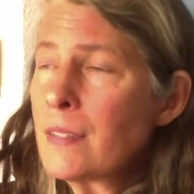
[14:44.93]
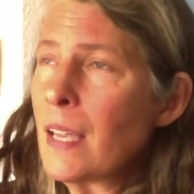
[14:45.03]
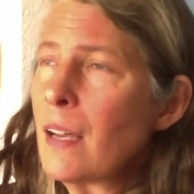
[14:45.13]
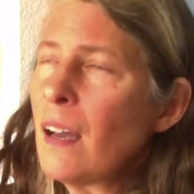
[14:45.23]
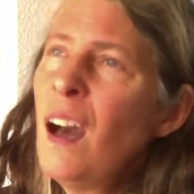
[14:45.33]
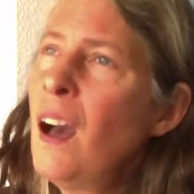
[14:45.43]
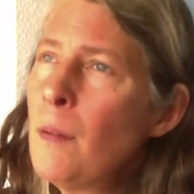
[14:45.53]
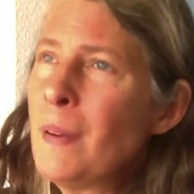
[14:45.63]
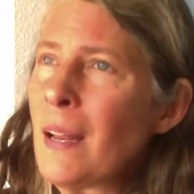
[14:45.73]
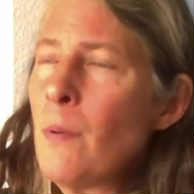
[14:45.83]
It's like,
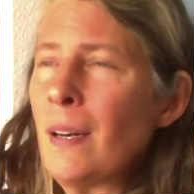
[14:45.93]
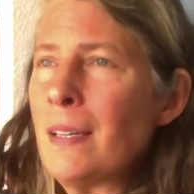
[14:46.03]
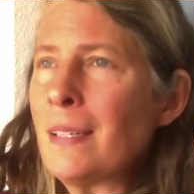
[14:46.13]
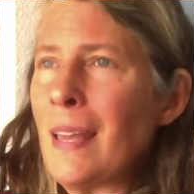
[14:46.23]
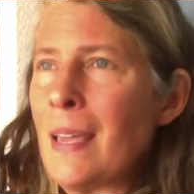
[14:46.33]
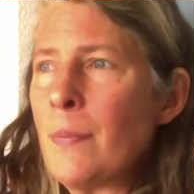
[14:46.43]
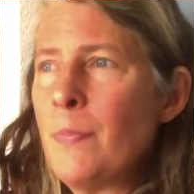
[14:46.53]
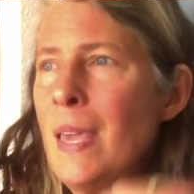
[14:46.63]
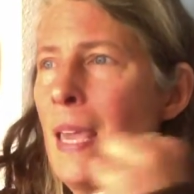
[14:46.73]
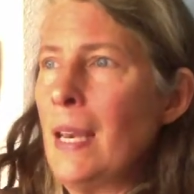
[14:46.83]
but I wanted to like
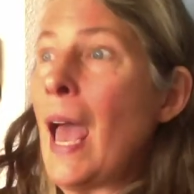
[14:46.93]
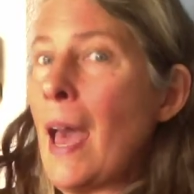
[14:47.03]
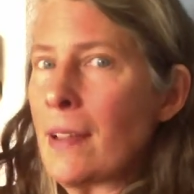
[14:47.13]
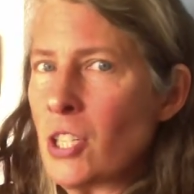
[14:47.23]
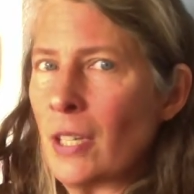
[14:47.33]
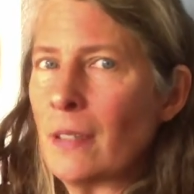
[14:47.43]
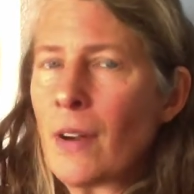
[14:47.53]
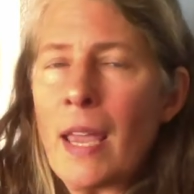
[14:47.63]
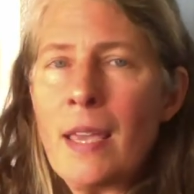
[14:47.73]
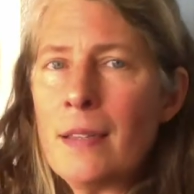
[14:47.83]
be in action,
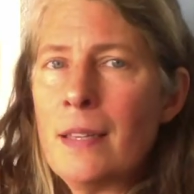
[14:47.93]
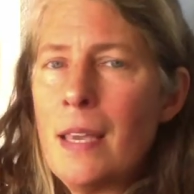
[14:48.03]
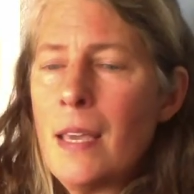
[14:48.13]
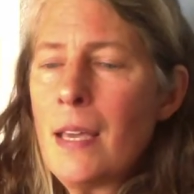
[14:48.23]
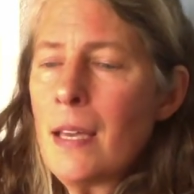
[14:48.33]
right? Mm-hmm.